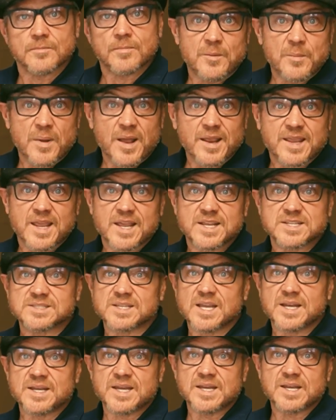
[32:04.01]
In my case,
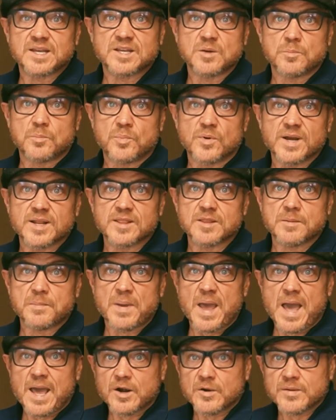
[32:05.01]
I needed to bring the
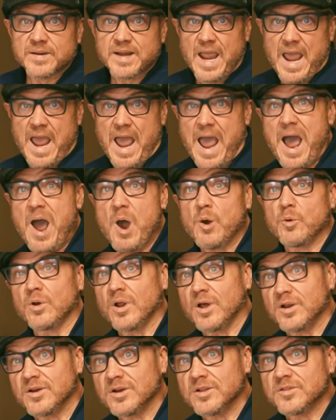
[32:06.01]
battery out
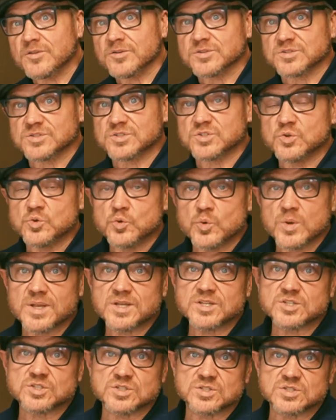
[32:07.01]
another 2
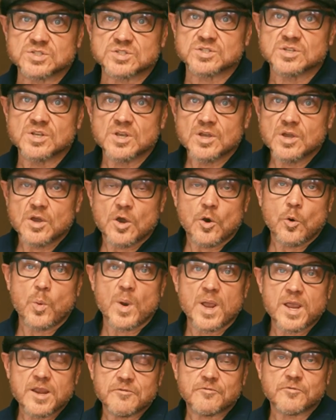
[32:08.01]
inches
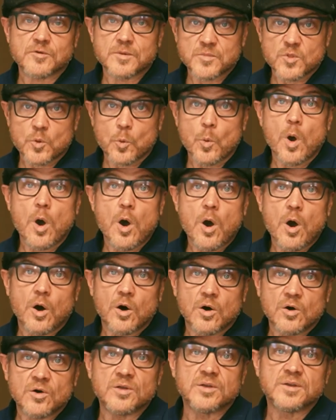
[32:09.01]
away from the
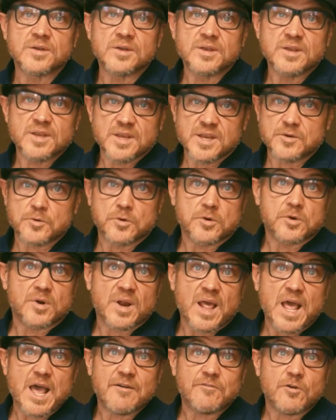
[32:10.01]
wall in order
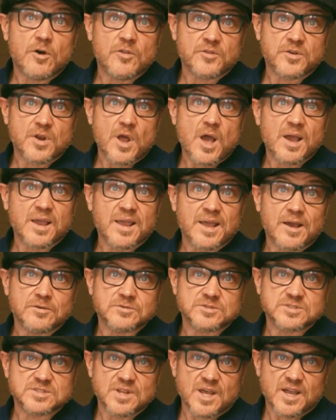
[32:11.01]
to have all the
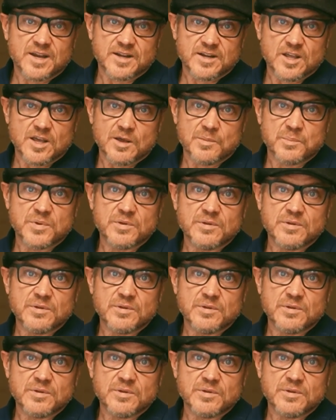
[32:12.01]
knockouts line up.